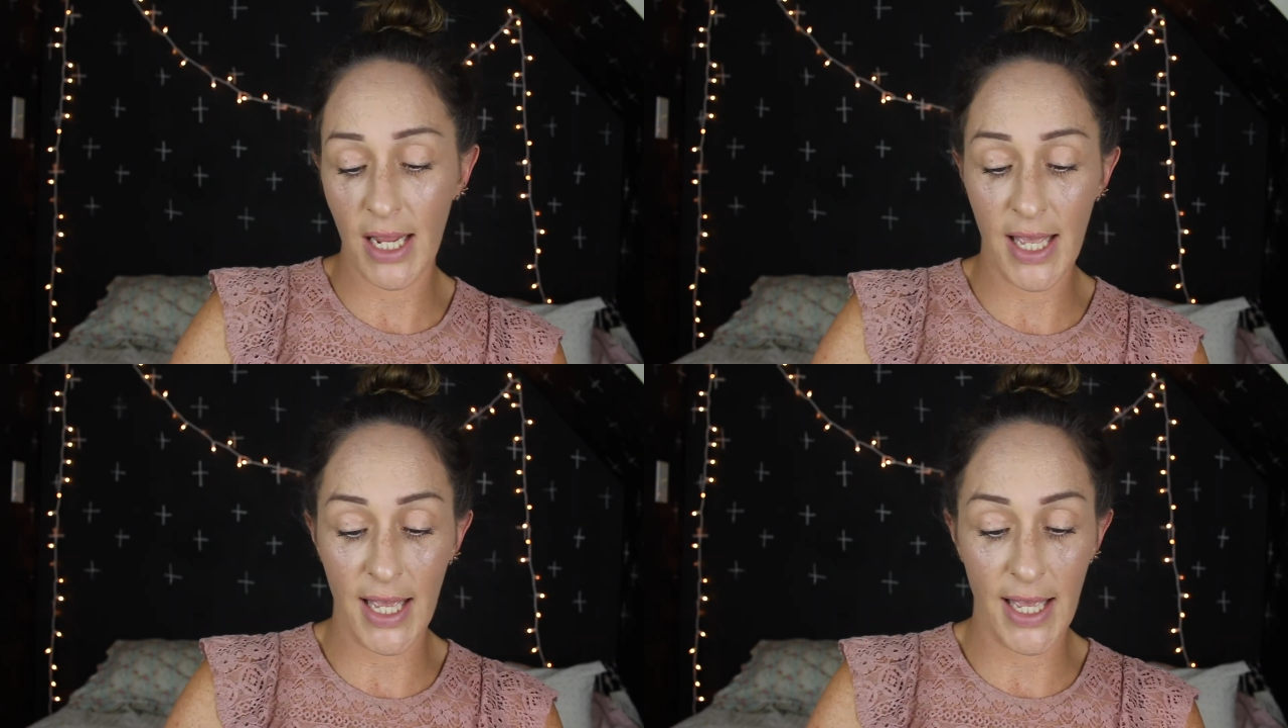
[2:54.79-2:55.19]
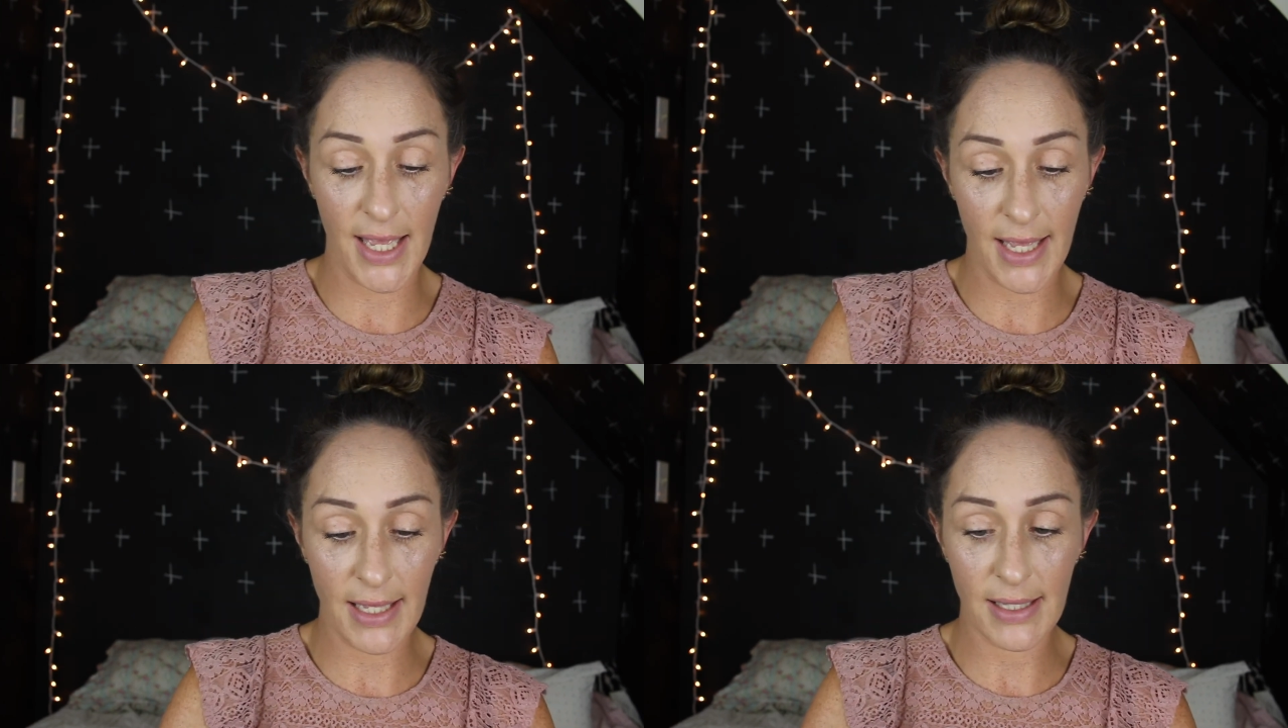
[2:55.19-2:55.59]

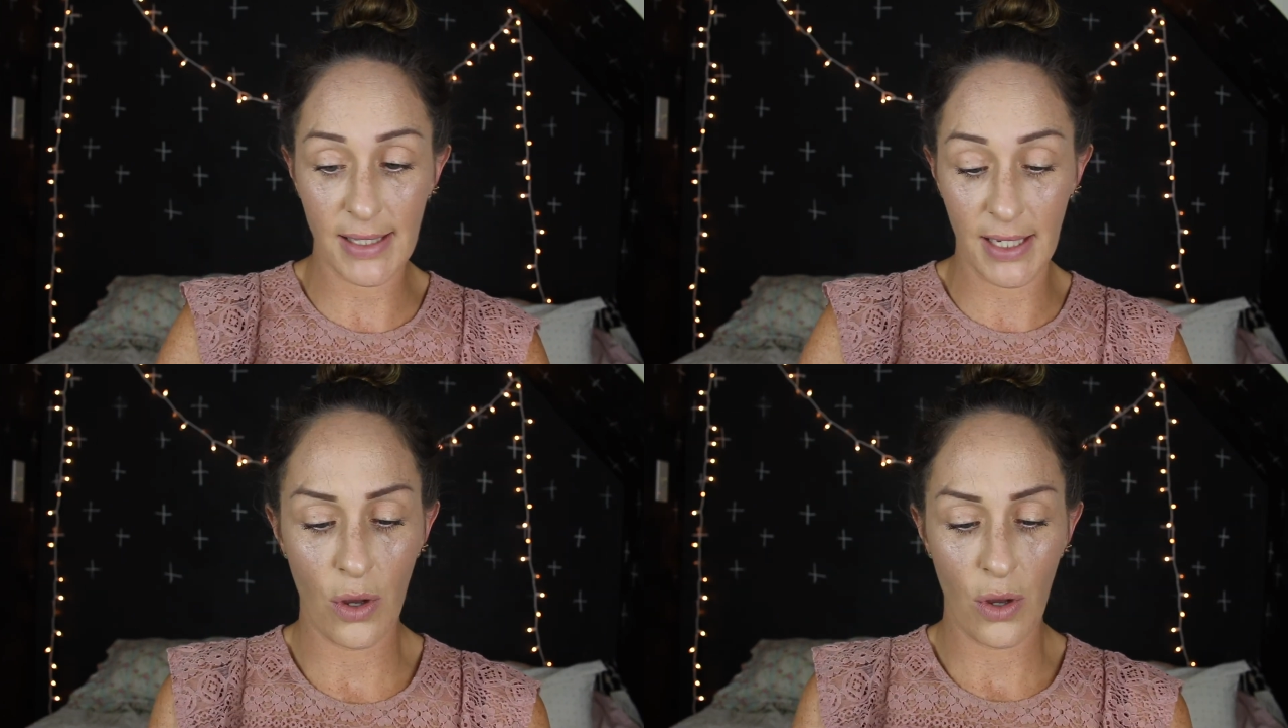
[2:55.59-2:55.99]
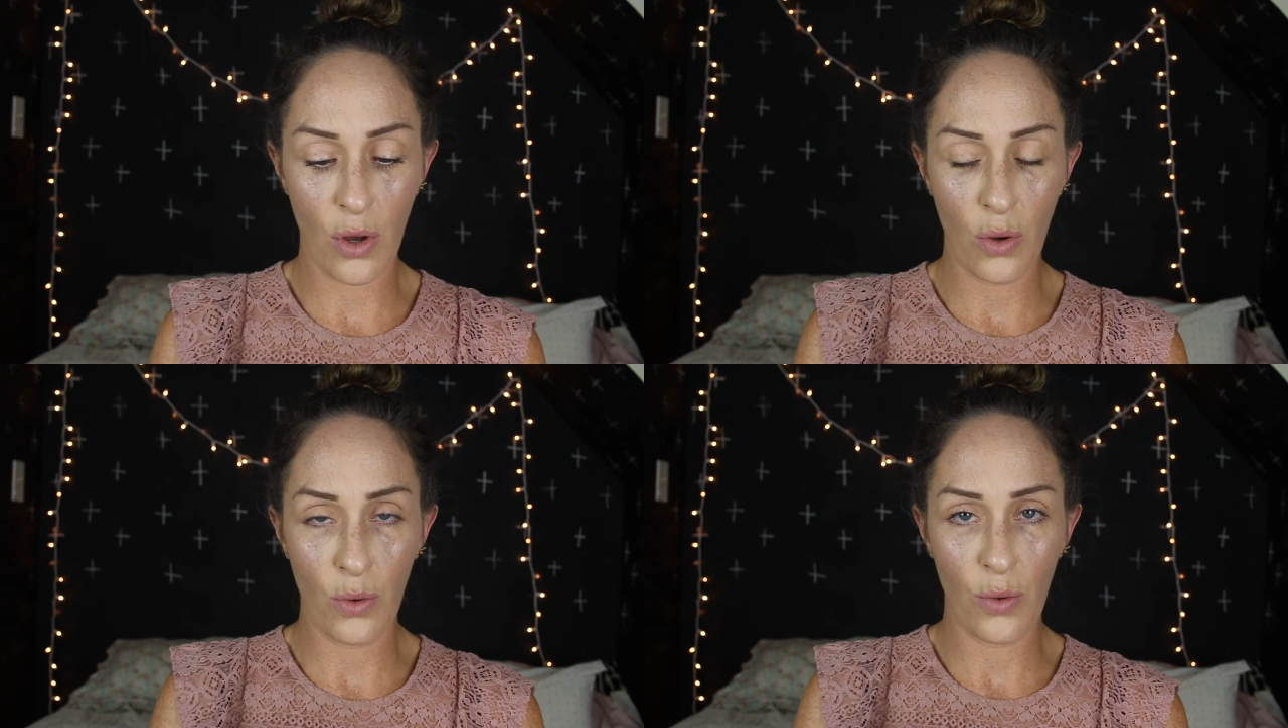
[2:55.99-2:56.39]
is
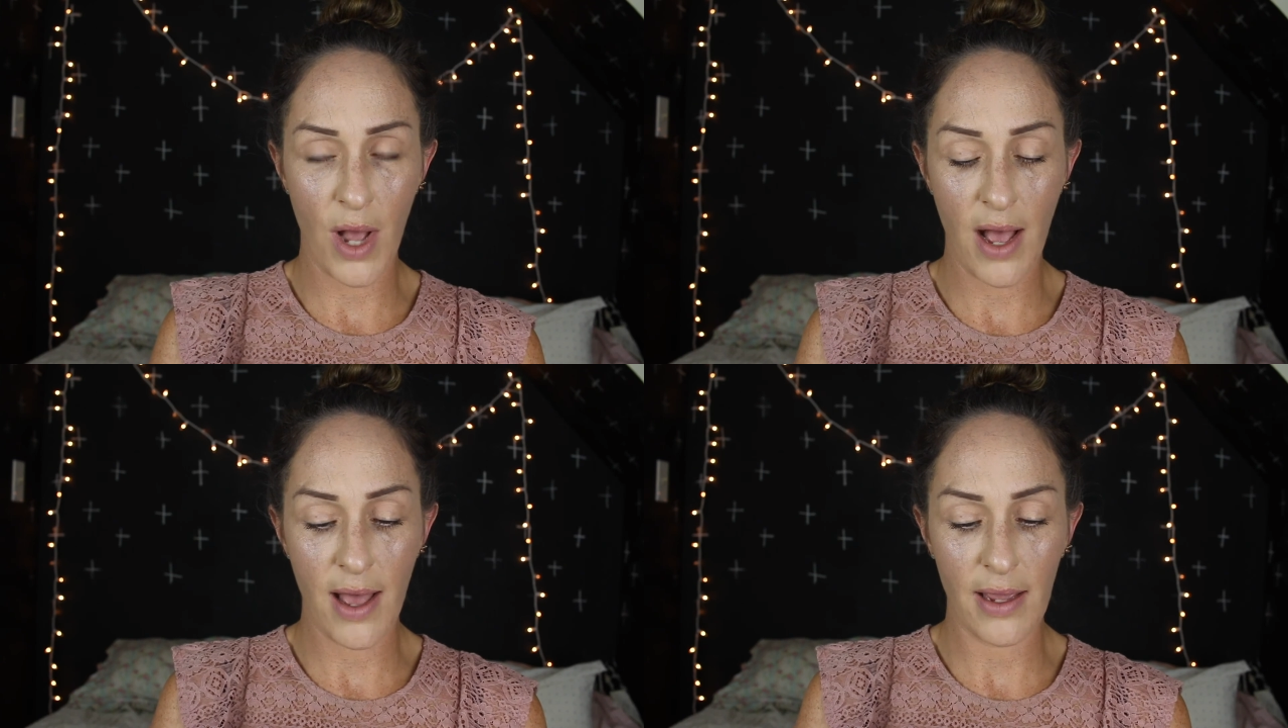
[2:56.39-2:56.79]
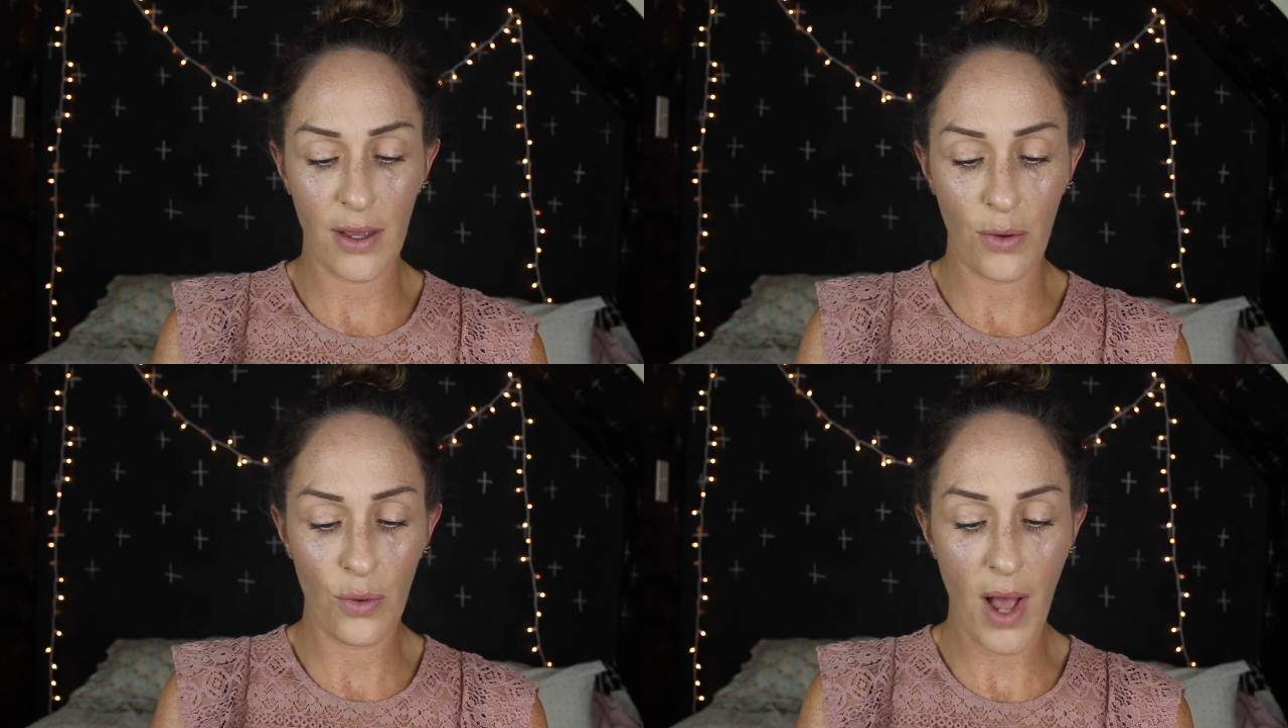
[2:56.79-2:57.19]

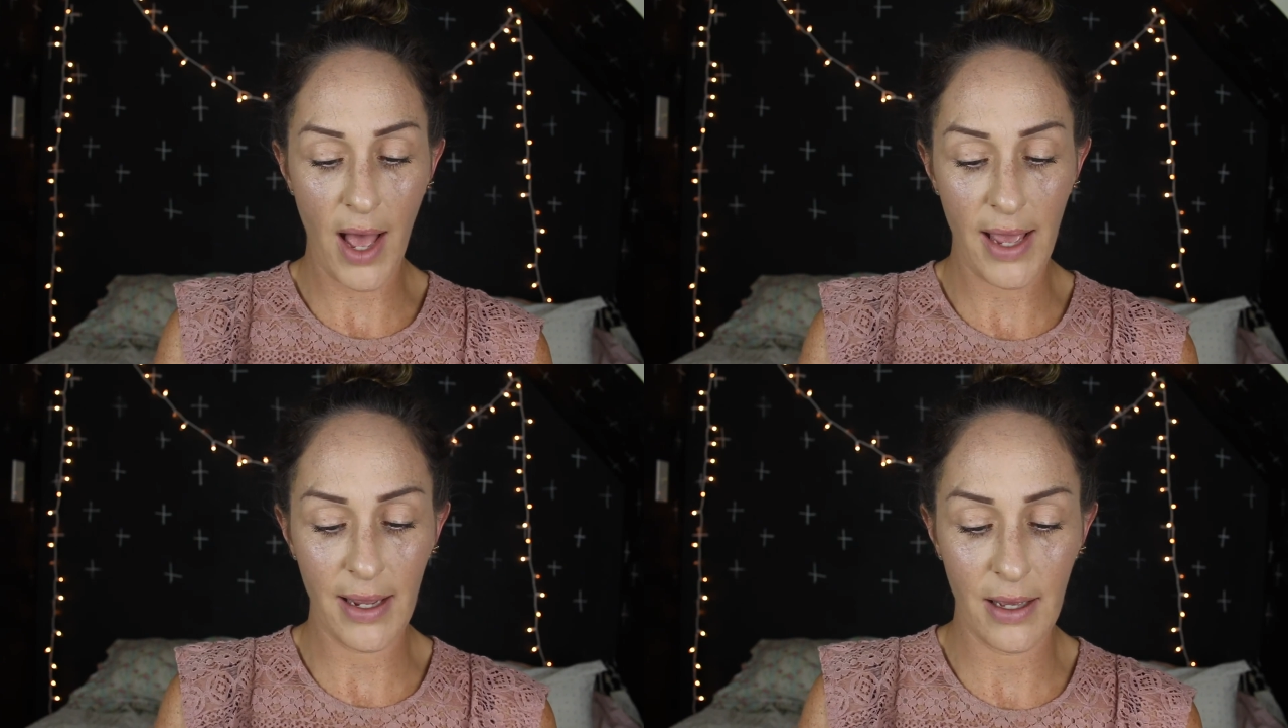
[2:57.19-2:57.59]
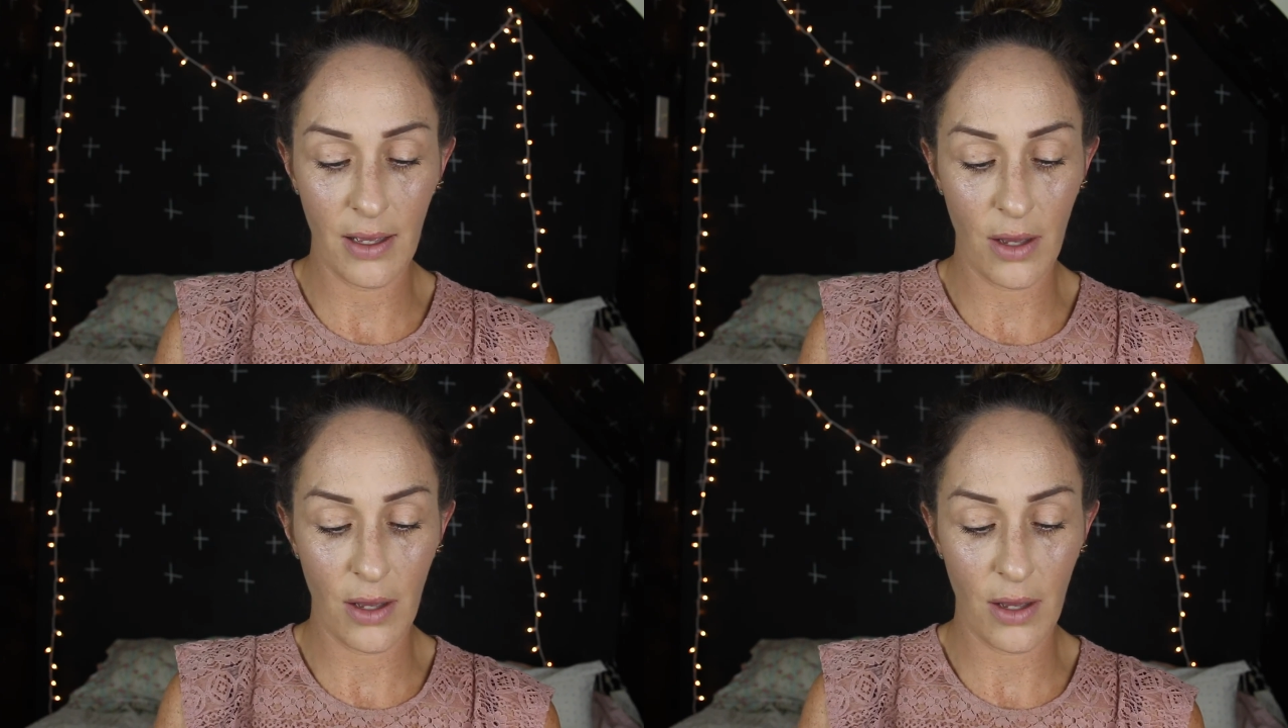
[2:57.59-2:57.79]
OUAI,